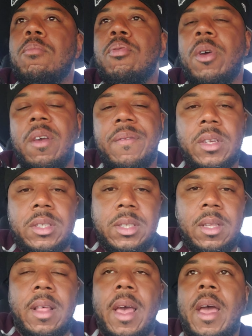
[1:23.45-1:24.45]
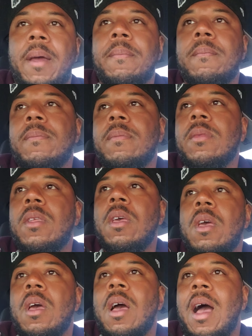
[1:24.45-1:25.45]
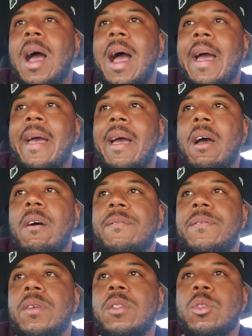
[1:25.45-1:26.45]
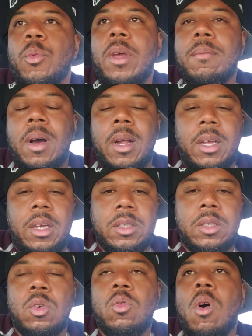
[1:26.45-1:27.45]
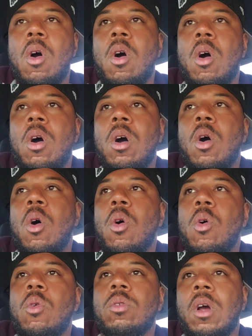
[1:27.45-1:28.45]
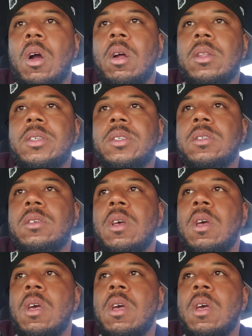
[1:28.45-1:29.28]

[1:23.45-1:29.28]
Previous to that, I have 3 buddies who all own Harleys.